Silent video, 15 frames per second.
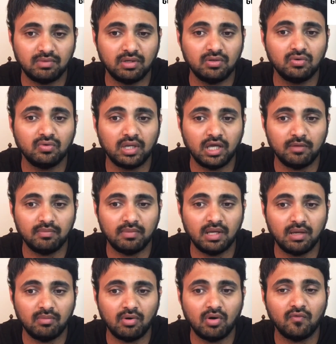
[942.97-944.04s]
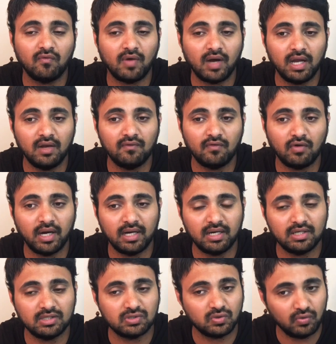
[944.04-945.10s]
but do keep them on file for
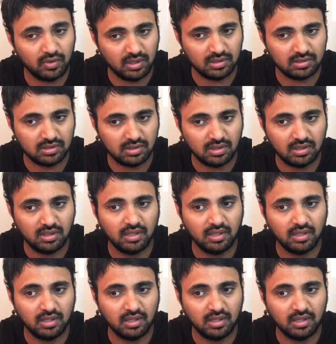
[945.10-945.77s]
at least 2 years